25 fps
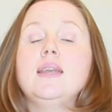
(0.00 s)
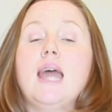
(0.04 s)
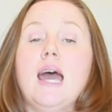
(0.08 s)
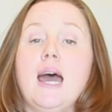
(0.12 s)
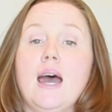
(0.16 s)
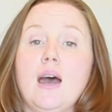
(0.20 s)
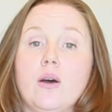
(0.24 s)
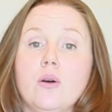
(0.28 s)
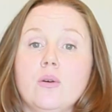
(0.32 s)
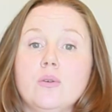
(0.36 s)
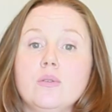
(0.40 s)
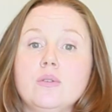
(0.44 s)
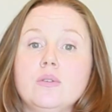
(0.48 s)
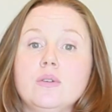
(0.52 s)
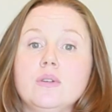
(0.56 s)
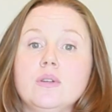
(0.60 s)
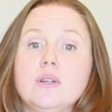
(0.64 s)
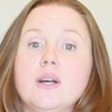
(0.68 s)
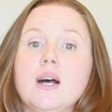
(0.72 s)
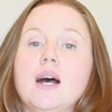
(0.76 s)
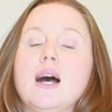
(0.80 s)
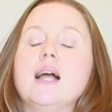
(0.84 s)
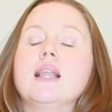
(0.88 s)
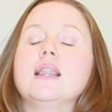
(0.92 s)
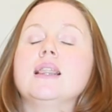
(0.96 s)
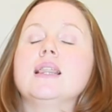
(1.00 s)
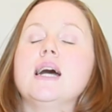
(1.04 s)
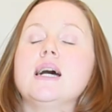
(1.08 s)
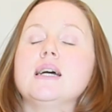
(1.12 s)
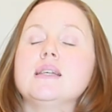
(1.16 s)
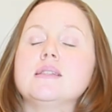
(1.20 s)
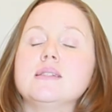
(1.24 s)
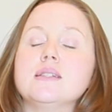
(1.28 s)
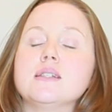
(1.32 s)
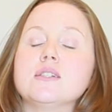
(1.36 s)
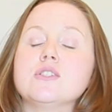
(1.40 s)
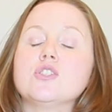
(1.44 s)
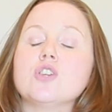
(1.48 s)
Now,
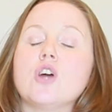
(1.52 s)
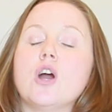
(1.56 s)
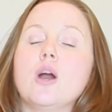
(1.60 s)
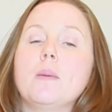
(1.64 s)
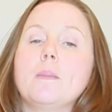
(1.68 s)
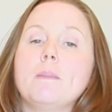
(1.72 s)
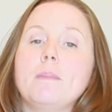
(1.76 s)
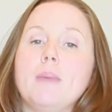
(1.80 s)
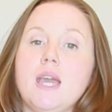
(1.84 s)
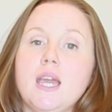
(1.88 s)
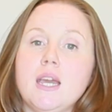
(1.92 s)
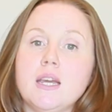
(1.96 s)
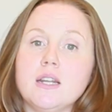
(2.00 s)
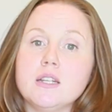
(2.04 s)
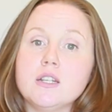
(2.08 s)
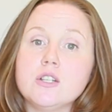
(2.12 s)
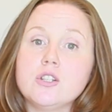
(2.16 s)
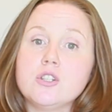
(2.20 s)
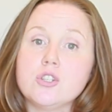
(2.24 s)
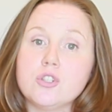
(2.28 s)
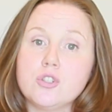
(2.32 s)
elastics are made